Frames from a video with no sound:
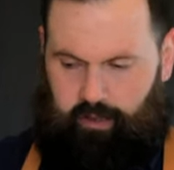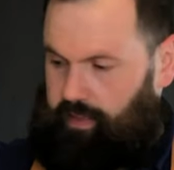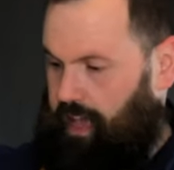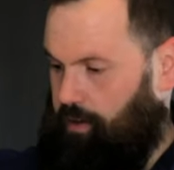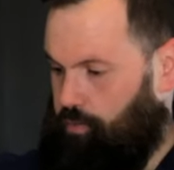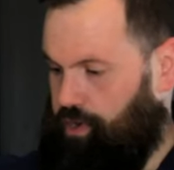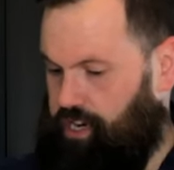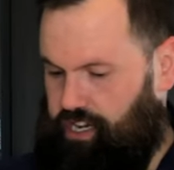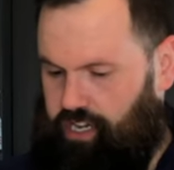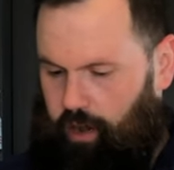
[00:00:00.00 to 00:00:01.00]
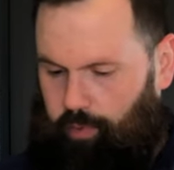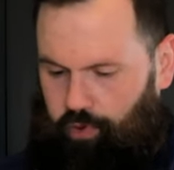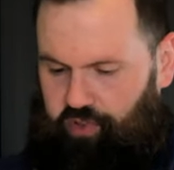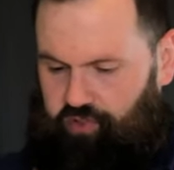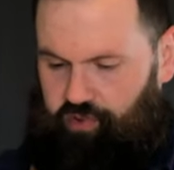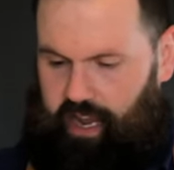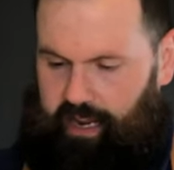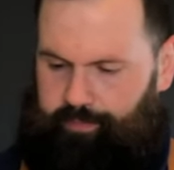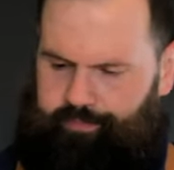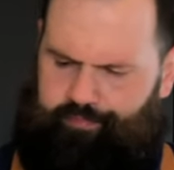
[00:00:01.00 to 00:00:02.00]
Now we're gonna double
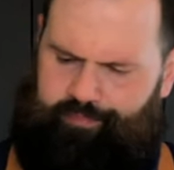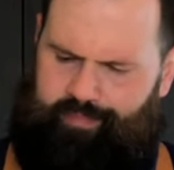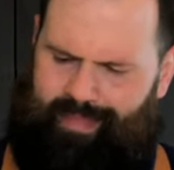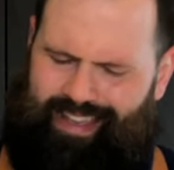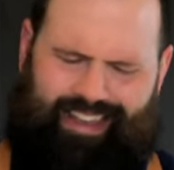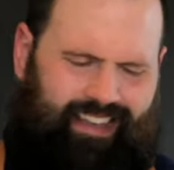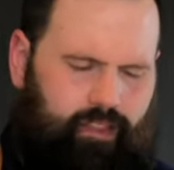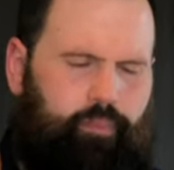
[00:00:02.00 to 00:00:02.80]
strain. The